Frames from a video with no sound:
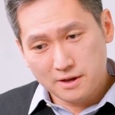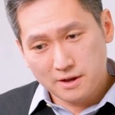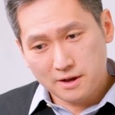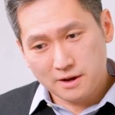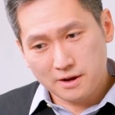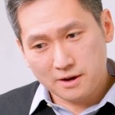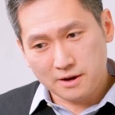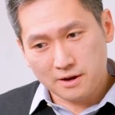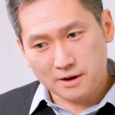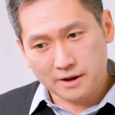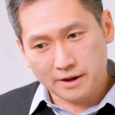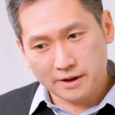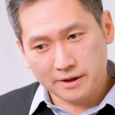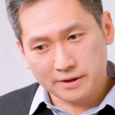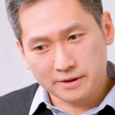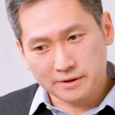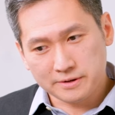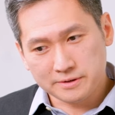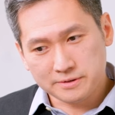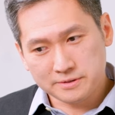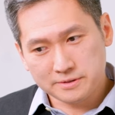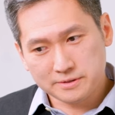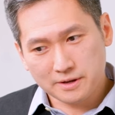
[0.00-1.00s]

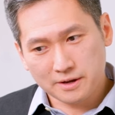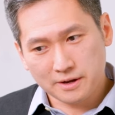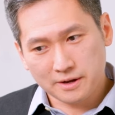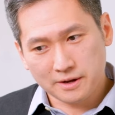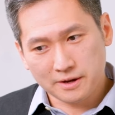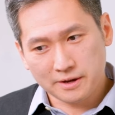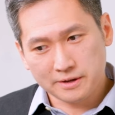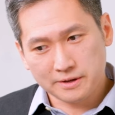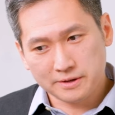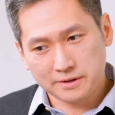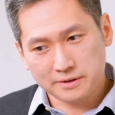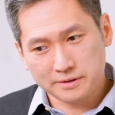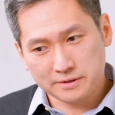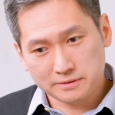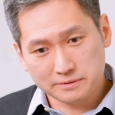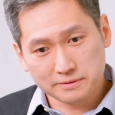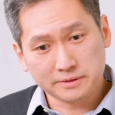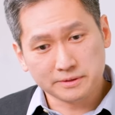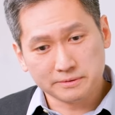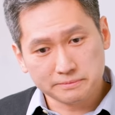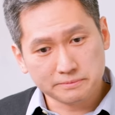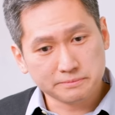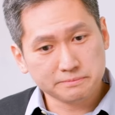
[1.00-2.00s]

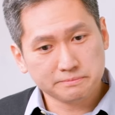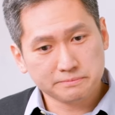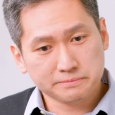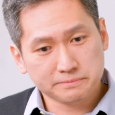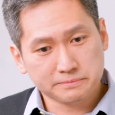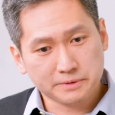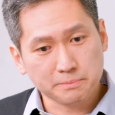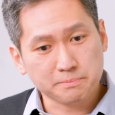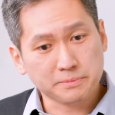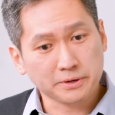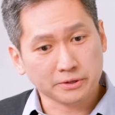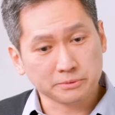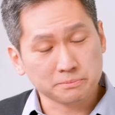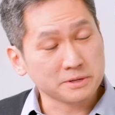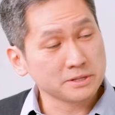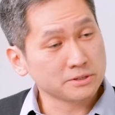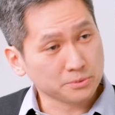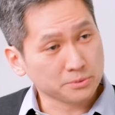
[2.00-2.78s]
It compelled me